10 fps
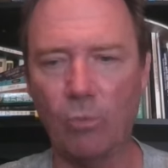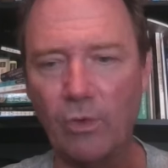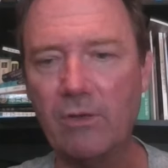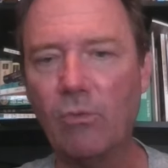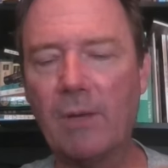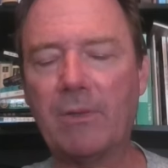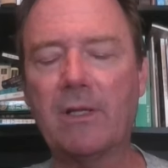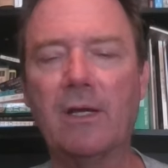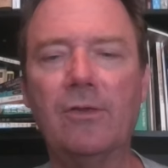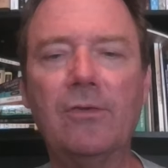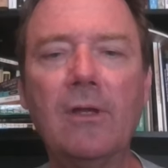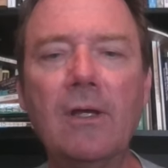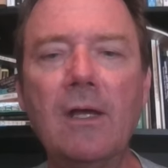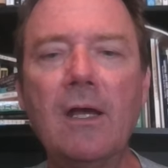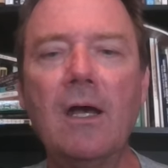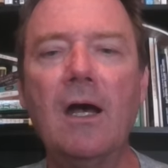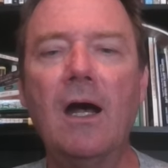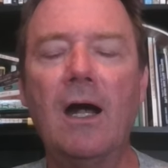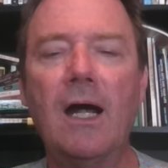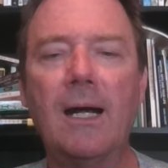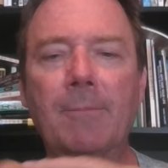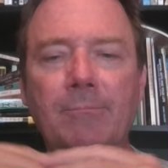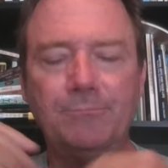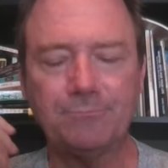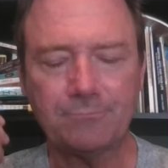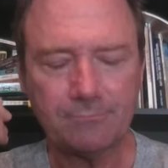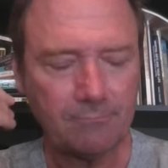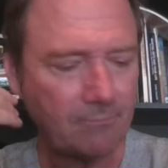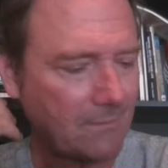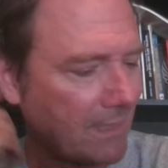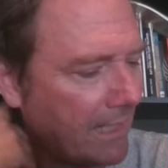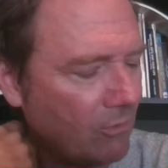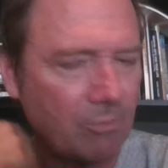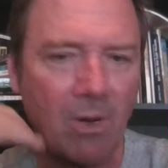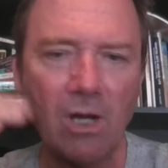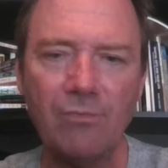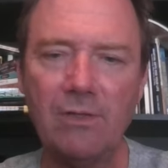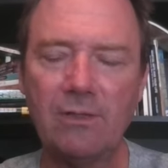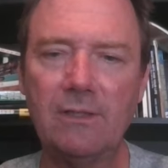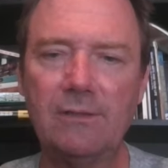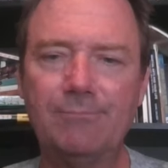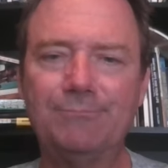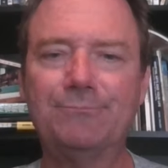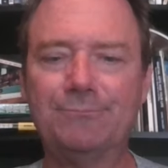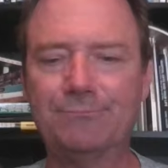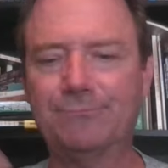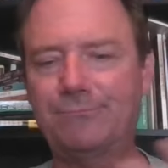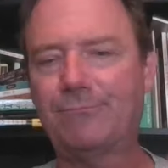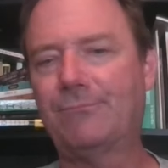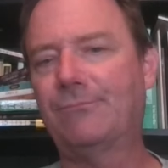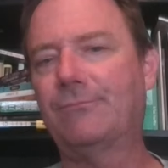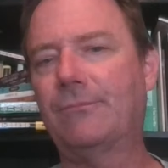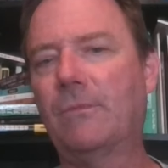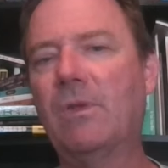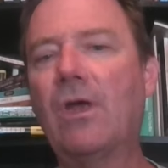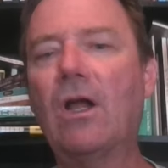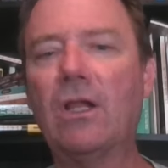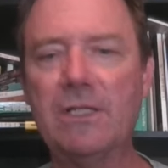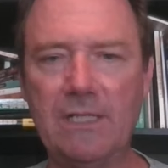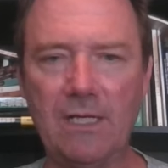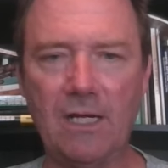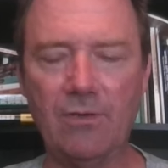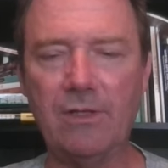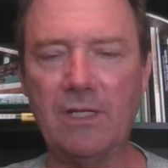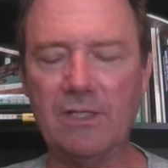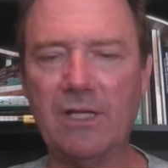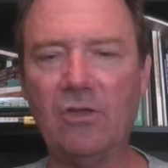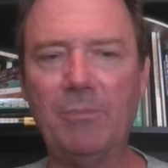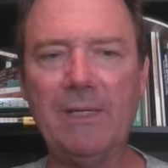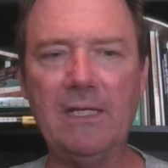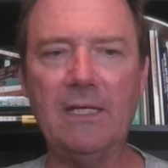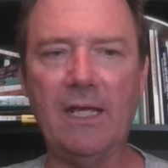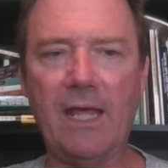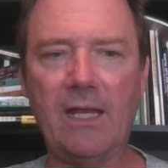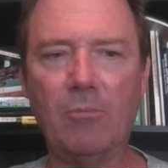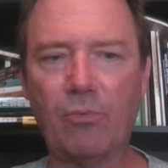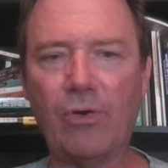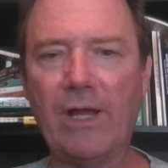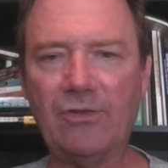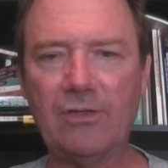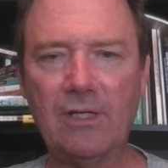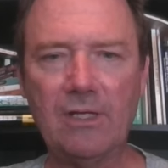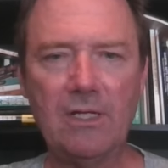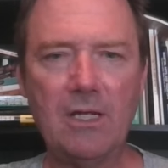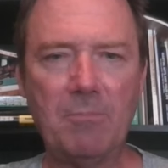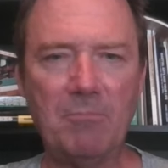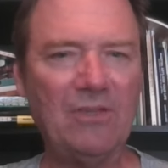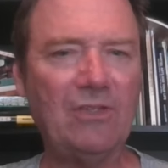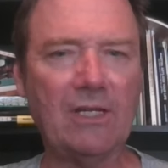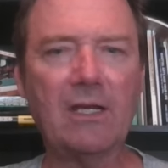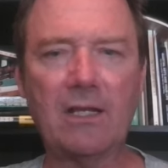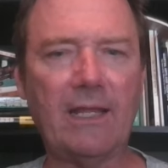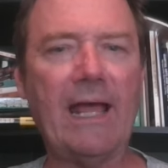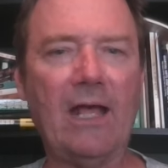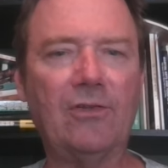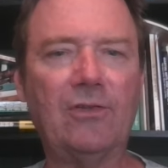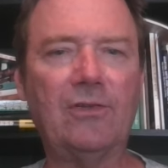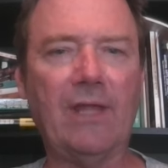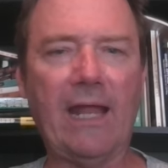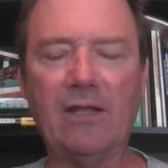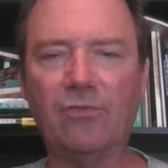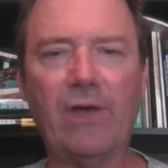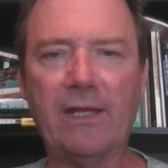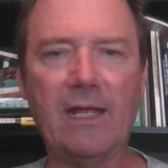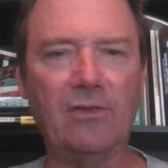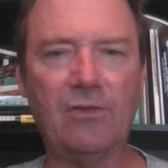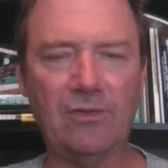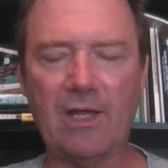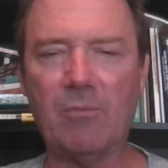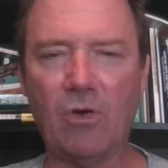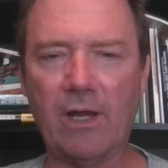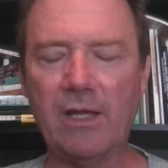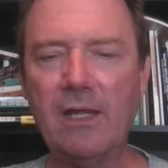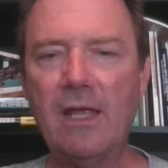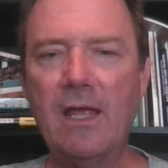wooden replicas. And it was part of his little mythology of the ninja as being an oppressed mystic class that had to fight against the samurai.